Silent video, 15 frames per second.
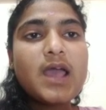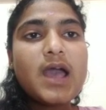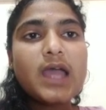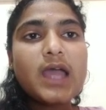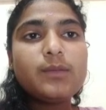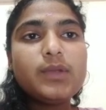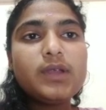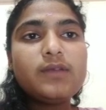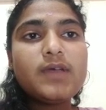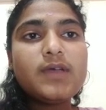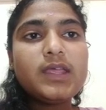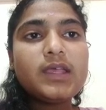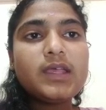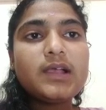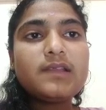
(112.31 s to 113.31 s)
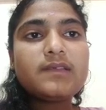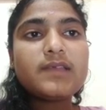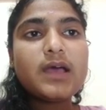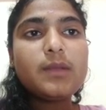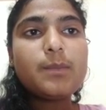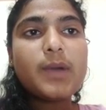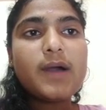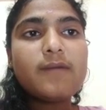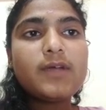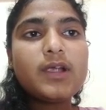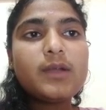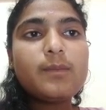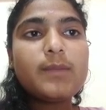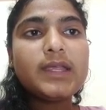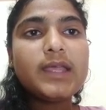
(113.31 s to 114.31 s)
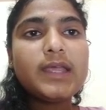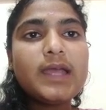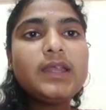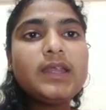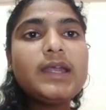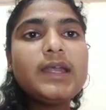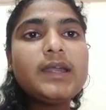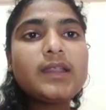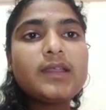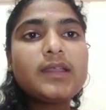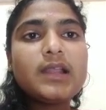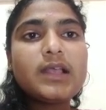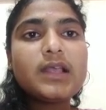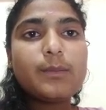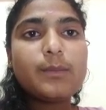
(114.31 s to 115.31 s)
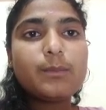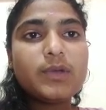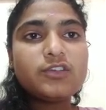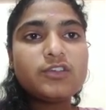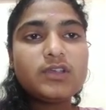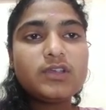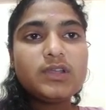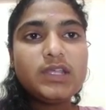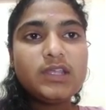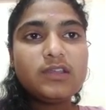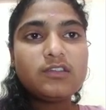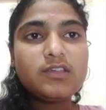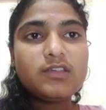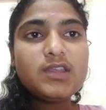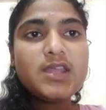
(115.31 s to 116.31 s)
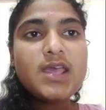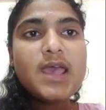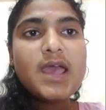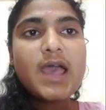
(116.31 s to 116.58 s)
Hybrid vehicles are powered by an internal combustion engine